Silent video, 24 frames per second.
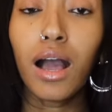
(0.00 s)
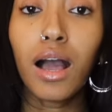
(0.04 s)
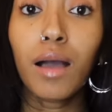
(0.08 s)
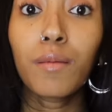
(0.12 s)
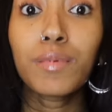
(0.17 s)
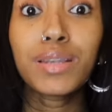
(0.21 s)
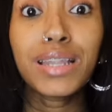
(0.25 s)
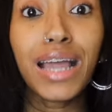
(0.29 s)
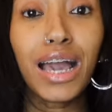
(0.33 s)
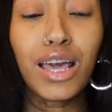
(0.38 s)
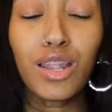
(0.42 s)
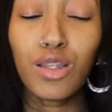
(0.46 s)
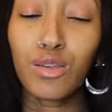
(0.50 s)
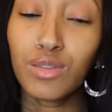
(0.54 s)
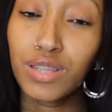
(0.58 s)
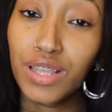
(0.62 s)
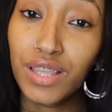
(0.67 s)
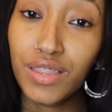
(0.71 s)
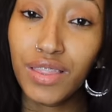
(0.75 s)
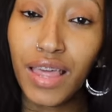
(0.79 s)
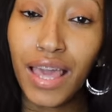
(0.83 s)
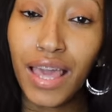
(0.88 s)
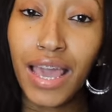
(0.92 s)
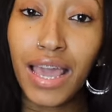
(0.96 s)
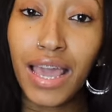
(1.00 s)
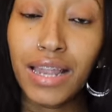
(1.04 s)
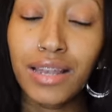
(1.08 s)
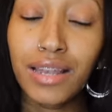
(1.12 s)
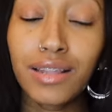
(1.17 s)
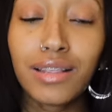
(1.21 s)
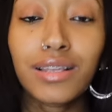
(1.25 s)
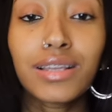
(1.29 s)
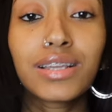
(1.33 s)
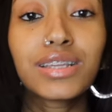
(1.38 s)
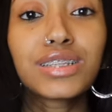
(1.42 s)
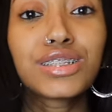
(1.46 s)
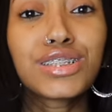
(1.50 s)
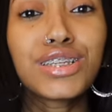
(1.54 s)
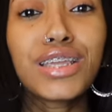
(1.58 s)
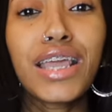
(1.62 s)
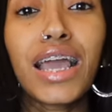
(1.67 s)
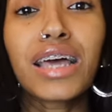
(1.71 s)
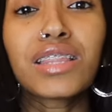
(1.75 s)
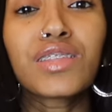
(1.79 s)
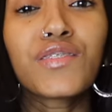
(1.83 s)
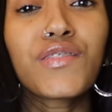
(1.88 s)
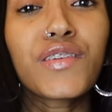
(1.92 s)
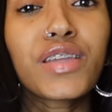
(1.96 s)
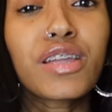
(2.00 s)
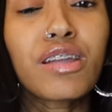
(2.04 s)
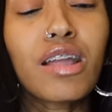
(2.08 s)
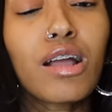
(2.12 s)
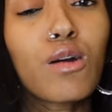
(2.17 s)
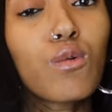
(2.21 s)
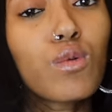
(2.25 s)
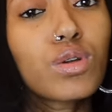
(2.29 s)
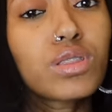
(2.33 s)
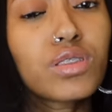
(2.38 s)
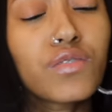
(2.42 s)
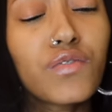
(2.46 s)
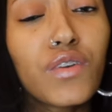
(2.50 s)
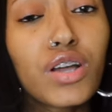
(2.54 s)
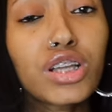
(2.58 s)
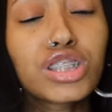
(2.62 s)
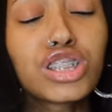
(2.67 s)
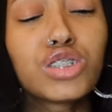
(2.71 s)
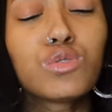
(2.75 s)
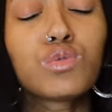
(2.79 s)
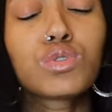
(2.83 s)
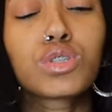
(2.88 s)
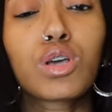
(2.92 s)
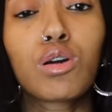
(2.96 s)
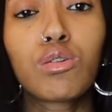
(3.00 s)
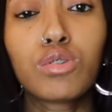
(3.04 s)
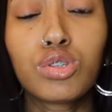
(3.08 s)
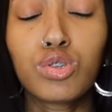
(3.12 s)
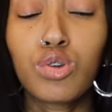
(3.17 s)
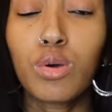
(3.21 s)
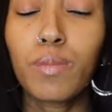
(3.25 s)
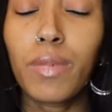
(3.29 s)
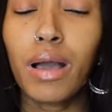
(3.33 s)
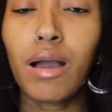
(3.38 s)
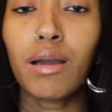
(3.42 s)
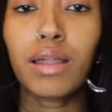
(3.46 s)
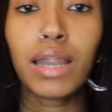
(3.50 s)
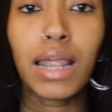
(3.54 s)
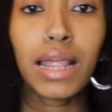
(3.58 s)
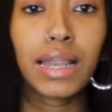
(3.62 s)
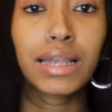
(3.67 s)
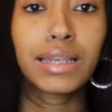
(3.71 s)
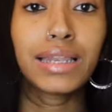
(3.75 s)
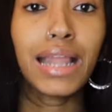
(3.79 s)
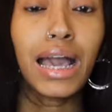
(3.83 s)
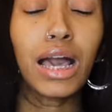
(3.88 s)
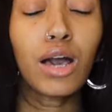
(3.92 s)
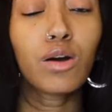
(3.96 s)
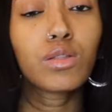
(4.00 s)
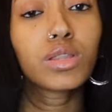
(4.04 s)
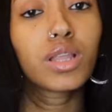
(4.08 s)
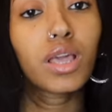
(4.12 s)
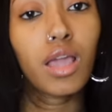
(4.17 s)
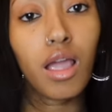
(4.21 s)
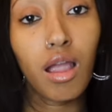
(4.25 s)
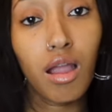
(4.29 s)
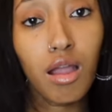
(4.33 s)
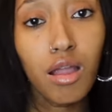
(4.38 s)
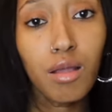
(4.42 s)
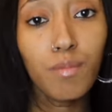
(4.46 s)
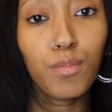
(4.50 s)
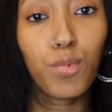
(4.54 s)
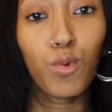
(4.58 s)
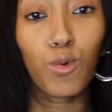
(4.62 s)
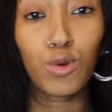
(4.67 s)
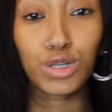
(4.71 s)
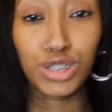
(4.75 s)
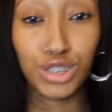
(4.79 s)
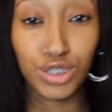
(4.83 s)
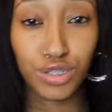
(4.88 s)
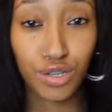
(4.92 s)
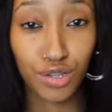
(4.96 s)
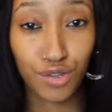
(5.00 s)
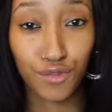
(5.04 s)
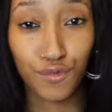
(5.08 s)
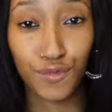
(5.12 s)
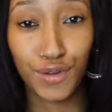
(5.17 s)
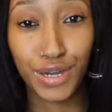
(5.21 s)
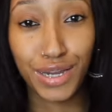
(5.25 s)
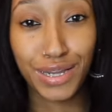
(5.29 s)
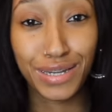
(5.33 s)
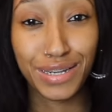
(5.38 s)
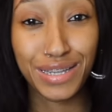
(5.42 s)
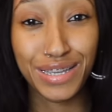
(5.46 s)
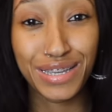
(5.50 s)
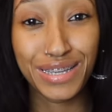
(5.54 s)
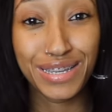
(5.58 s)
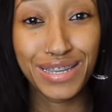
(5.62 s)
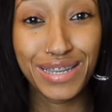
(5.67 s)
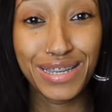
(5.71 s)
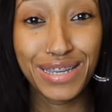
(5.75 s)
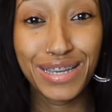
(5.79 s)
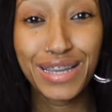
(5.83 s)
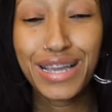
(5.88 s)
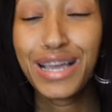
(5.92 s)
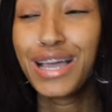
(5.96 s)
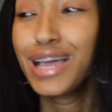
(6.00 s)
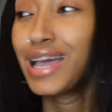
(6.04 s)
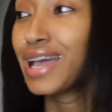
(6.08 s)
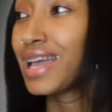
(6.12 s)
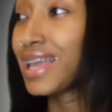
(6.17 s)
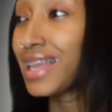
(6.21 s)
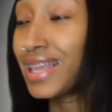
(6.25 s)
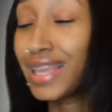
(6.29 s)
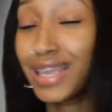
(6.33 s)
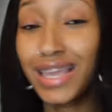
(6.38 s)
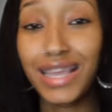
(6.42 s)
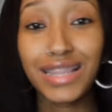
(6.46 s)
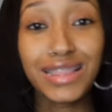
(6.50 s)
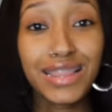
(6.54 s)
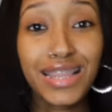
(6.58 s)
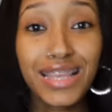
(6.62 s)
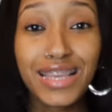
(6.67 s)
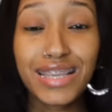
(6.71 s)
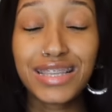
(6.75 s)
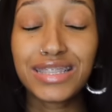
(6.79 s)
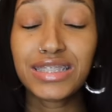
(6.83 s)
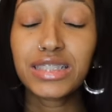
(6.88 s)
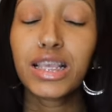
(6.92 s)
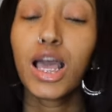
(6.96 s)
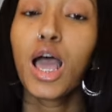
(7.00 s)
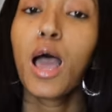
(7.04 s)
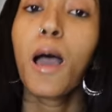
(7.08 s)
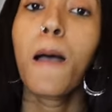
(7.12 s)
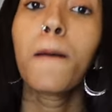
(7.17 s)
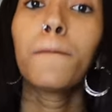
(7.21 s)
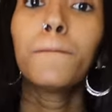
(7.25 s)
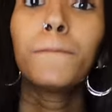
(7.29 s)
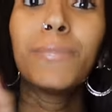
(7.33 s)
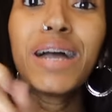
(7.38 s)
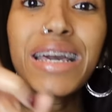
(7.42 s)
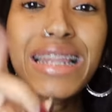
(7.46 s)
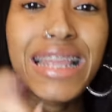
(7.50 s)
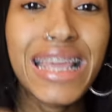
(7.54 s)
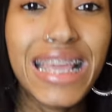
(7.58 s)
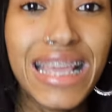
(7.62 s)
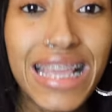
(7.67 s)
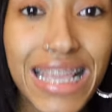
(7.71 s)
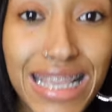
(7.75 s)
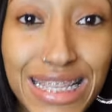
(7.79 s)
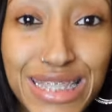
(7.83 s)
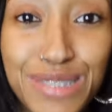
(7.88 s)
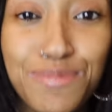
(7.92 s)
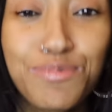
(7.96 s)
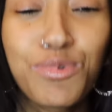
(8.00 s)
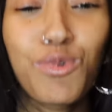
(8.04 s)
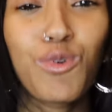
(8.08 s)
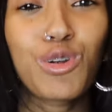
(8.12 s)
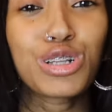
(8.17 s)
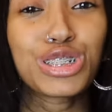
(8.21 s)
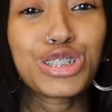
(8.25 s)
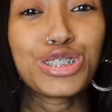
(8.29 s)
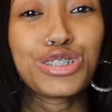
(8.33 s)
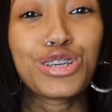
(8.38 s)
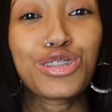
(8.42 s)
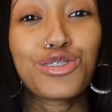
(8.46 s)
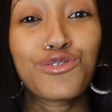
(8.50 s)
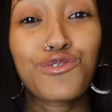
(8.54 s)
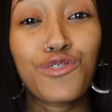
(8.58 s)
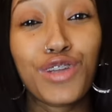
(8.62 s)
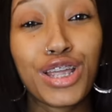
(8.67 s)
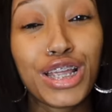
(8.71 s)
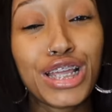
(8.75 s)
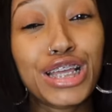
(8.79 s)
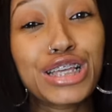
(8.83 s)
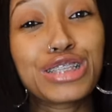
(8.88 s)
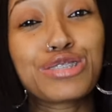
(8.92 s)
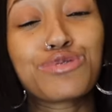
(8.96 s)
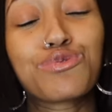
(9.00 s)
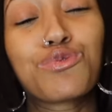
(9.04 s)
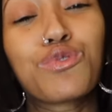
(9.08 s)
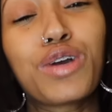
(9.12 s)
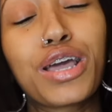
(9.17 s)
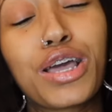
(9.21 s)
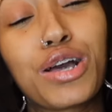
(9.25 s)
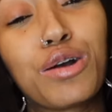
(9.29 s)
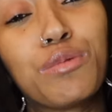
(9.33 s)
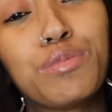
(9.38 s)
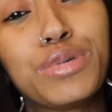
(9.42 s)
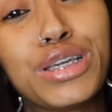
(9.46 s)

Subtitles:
not only that, she had to figure out what the fuck she was gonna do about not only her portion of the rent, get this, but his portion of the rent as well,